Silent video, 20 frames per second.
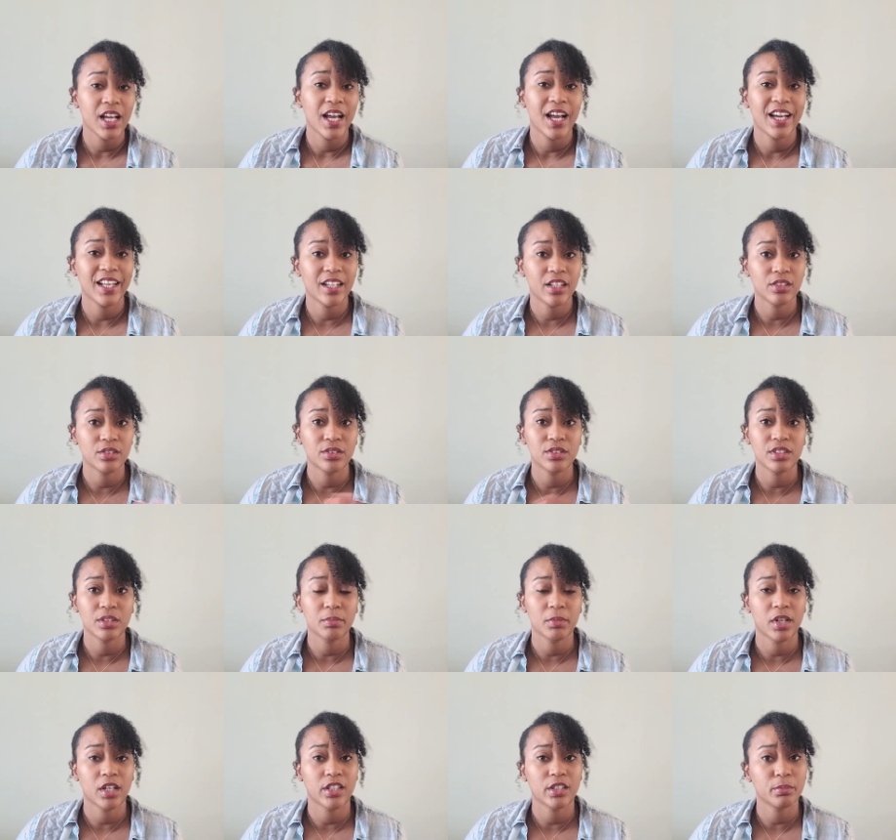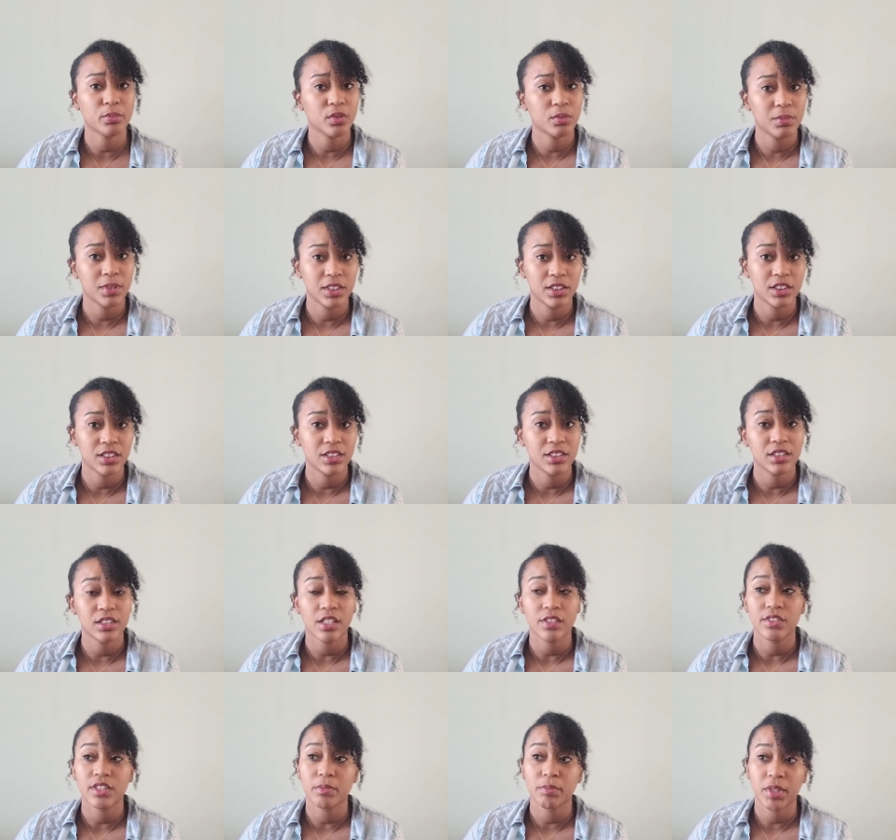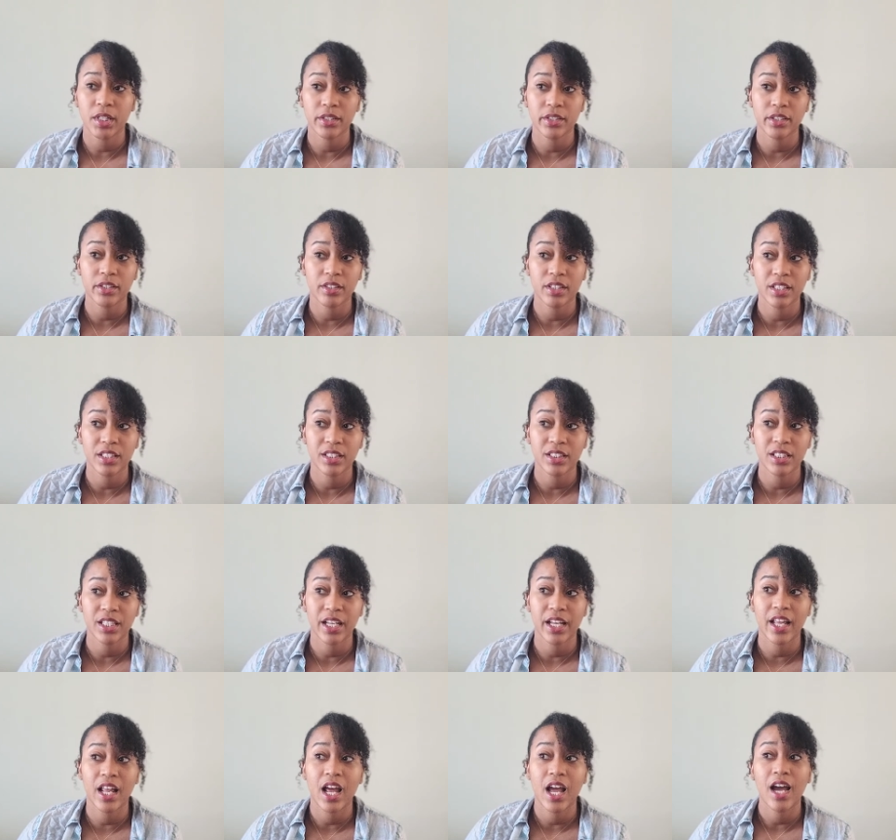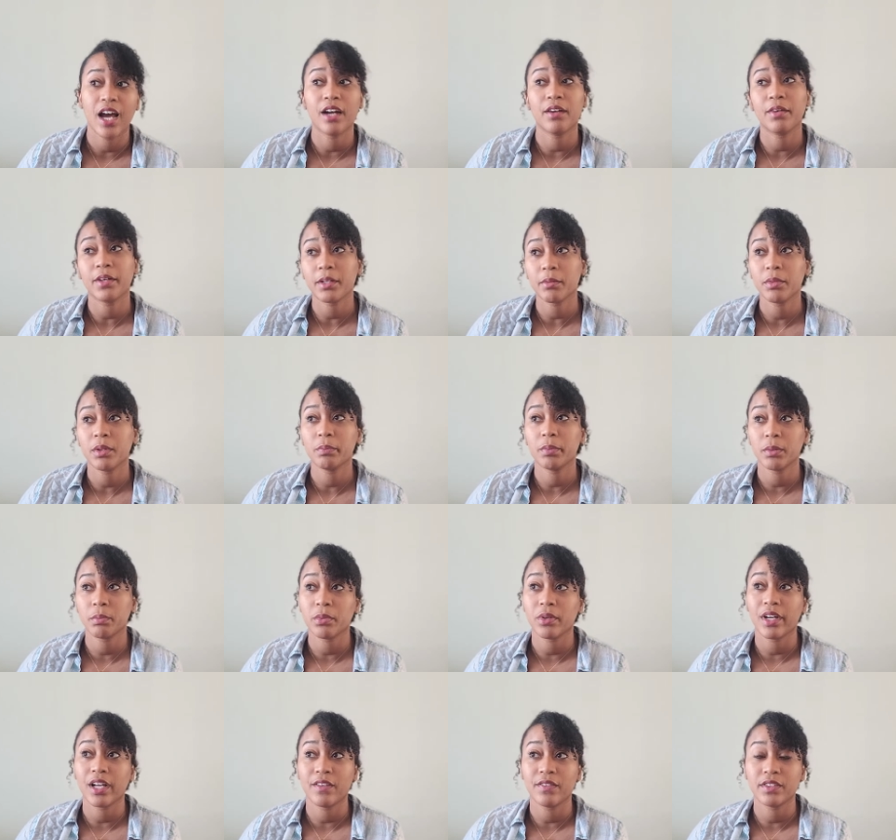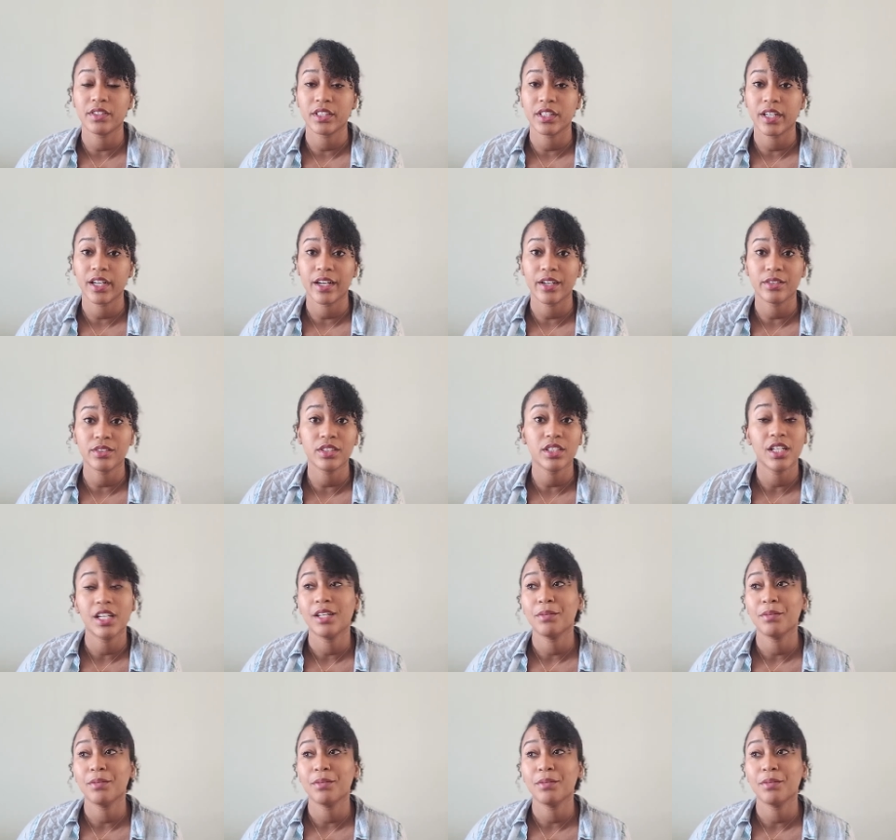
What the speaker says: and I'll do some honorable mentions of some other things that I recommend people have in their house,